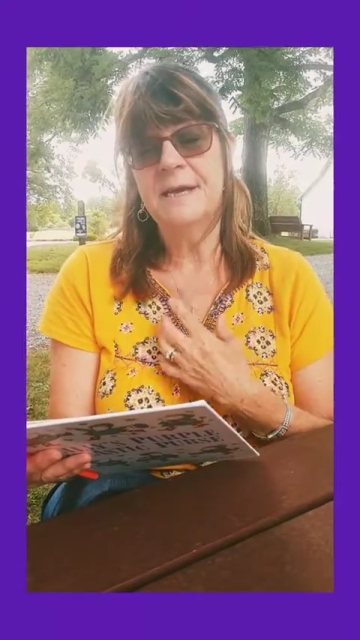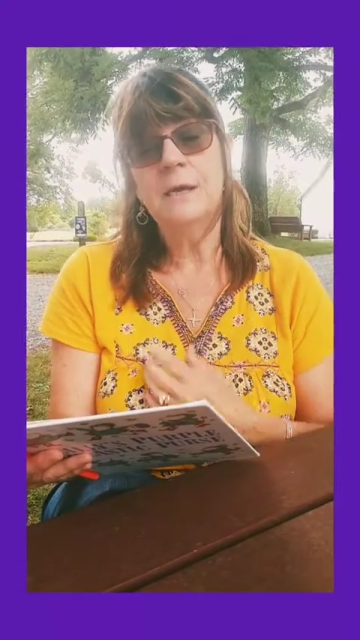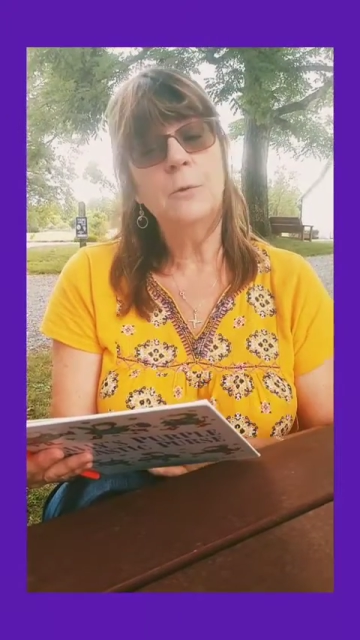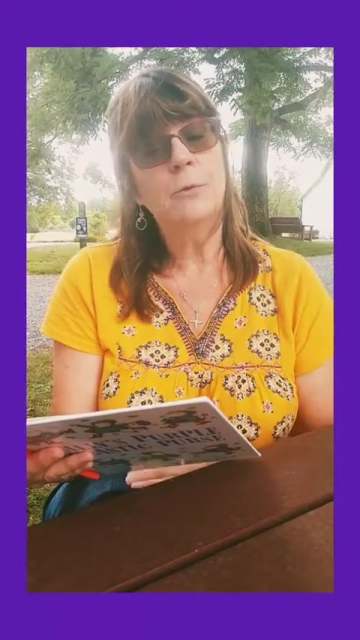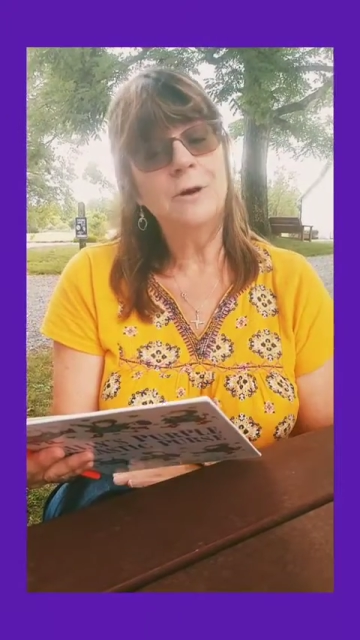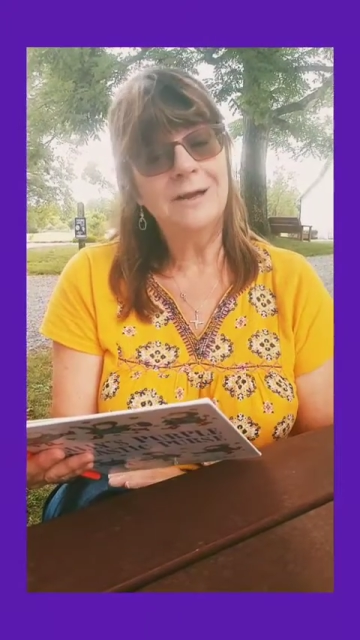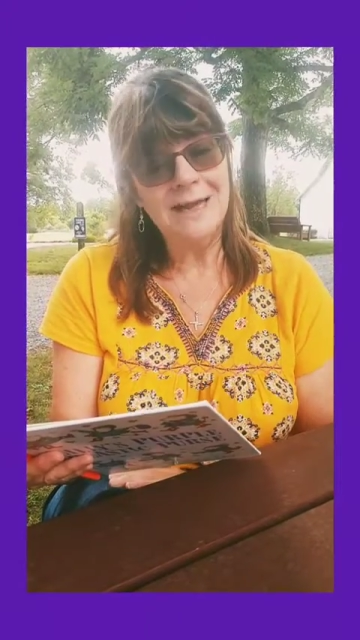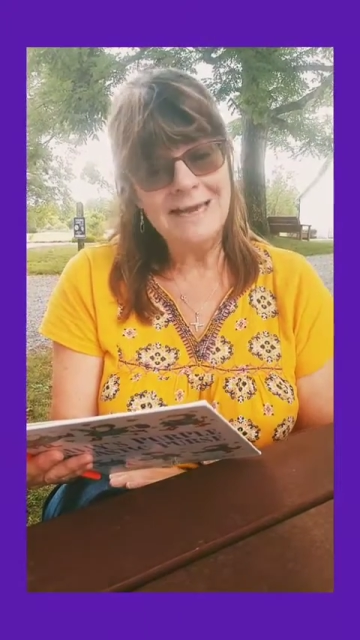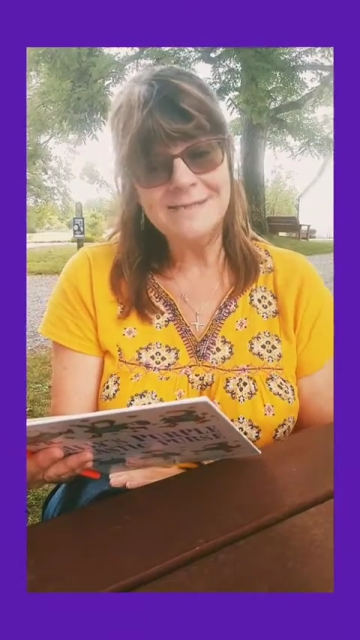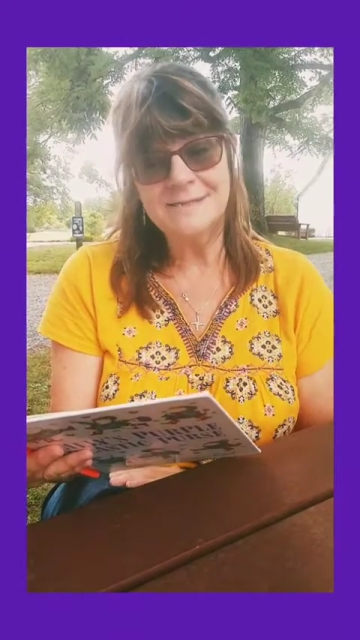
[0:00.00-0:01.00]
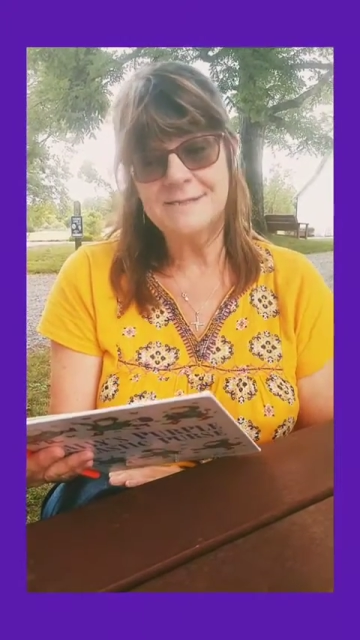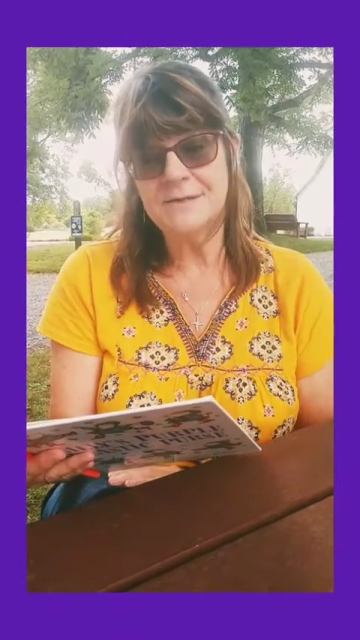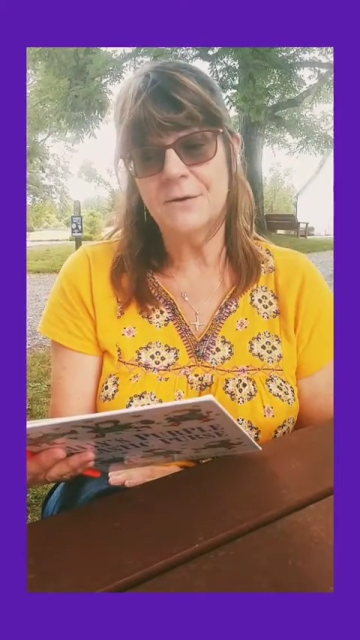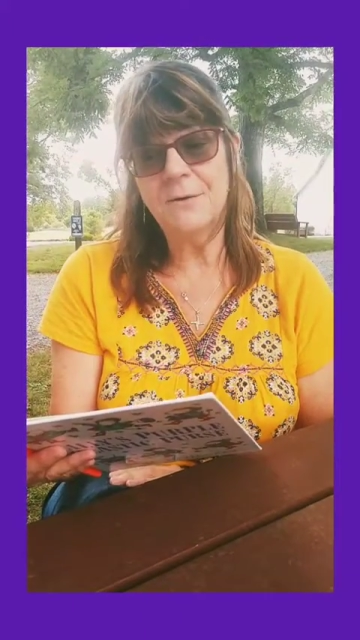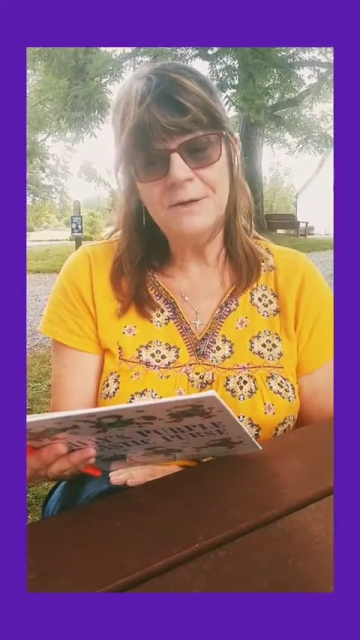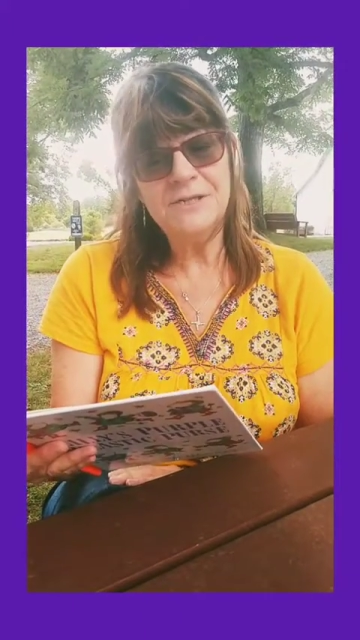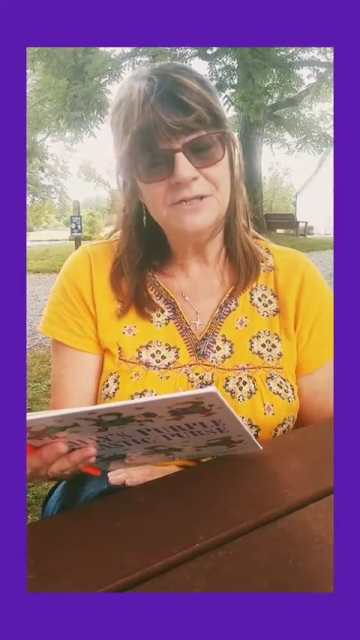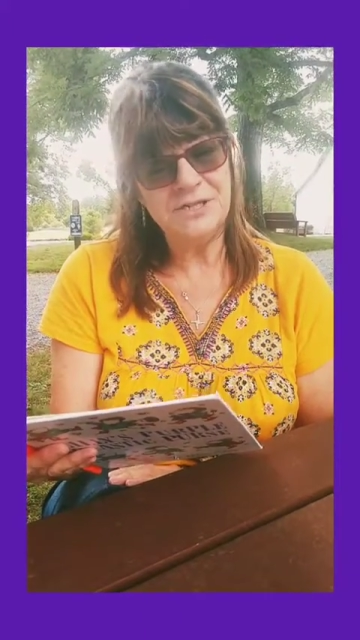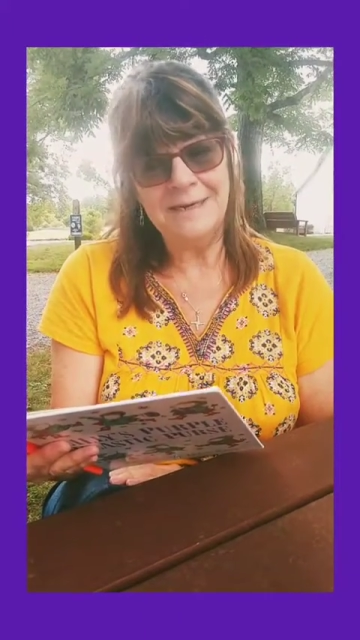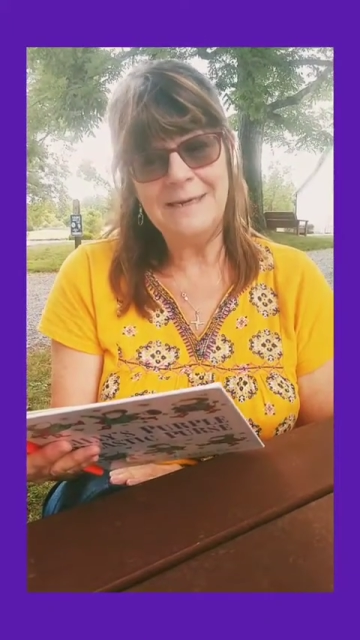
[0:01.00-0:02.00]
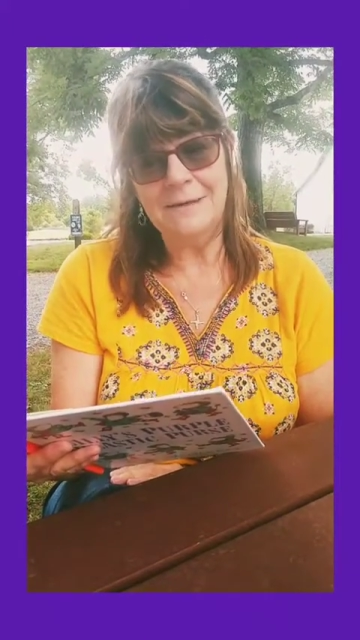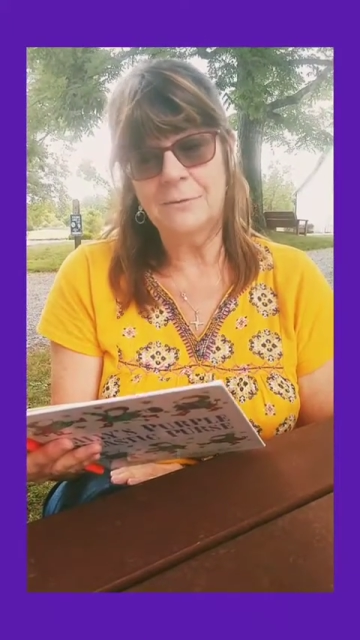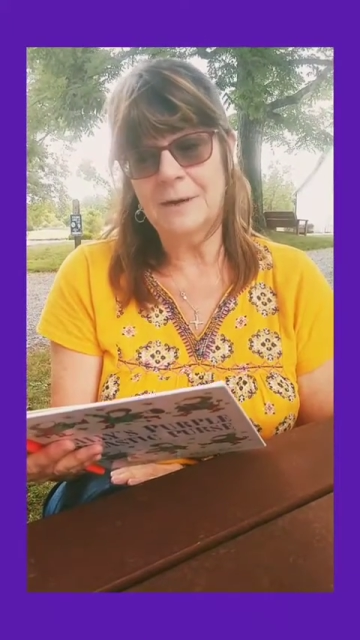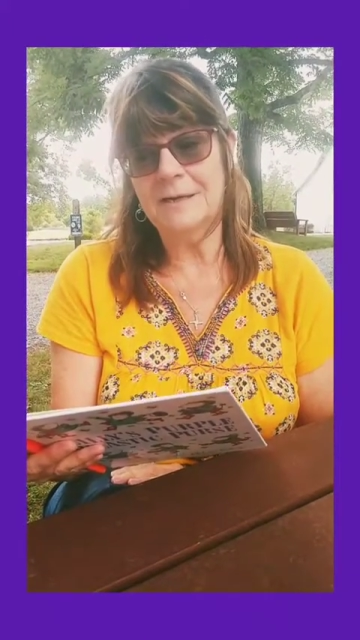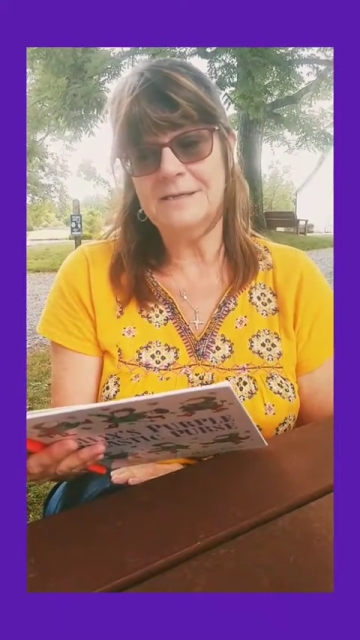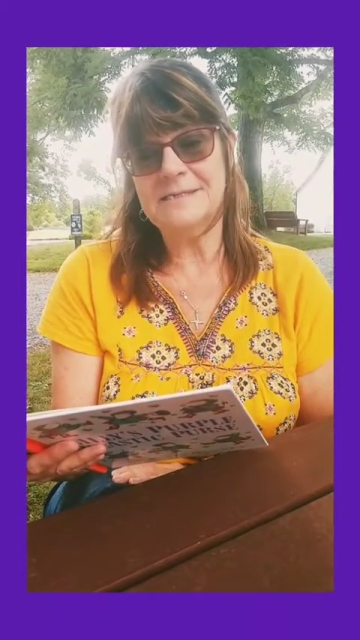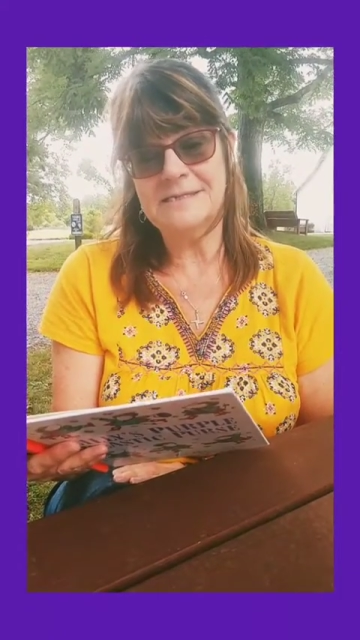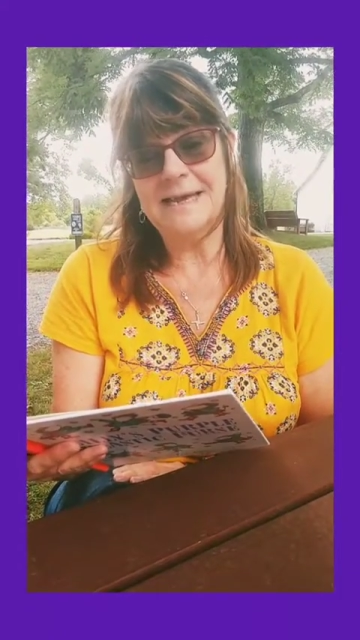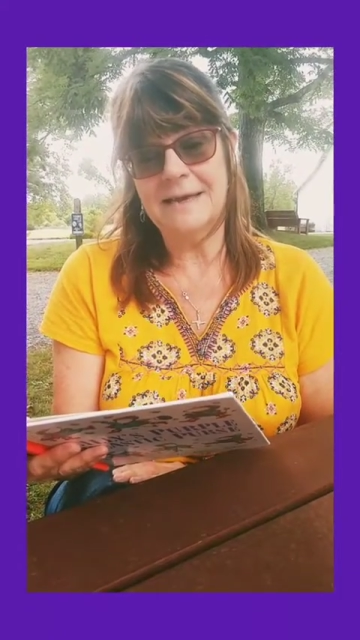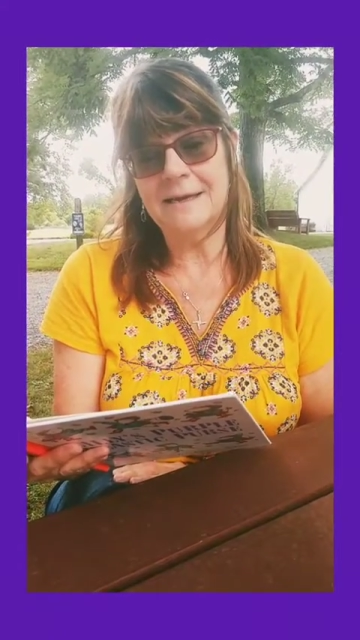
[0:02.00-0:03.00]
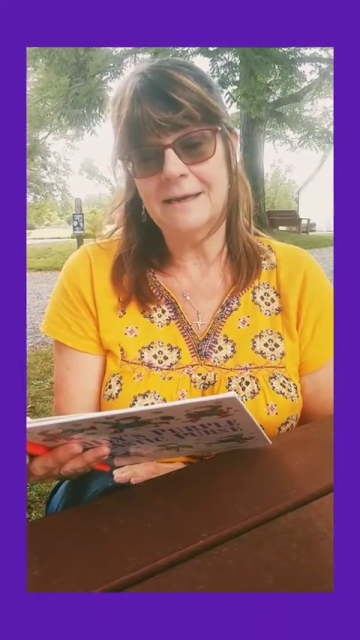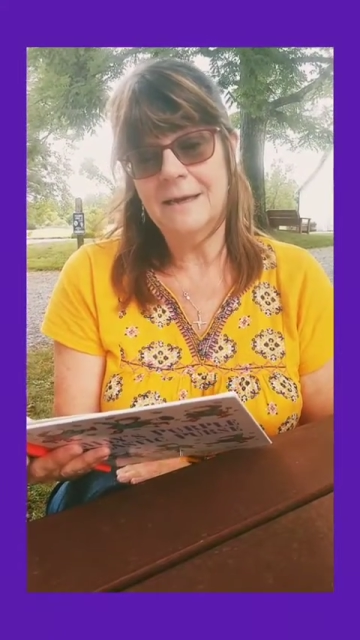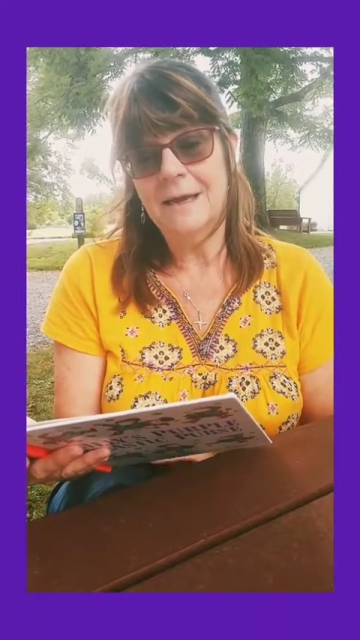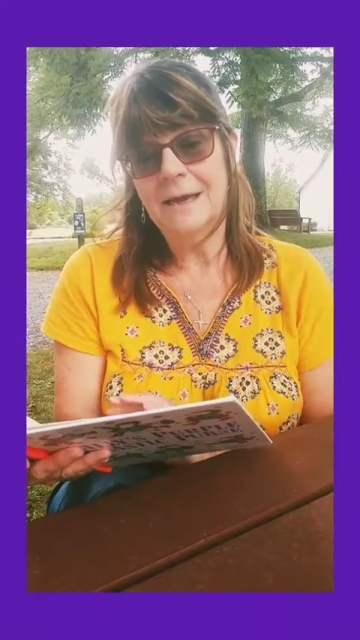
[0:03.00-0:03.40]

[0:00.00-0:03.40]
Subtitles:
He wore glasses on a chain around his neck.